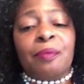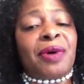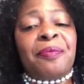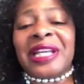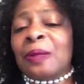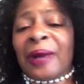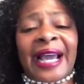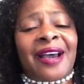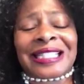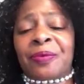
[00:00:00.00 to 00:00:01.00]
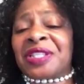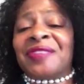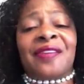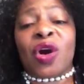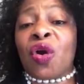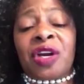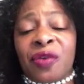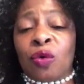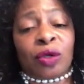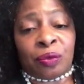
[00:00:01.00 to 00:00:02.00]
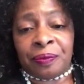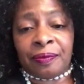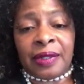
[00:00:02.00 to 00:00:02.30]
But many black customers have never heard of Hulu.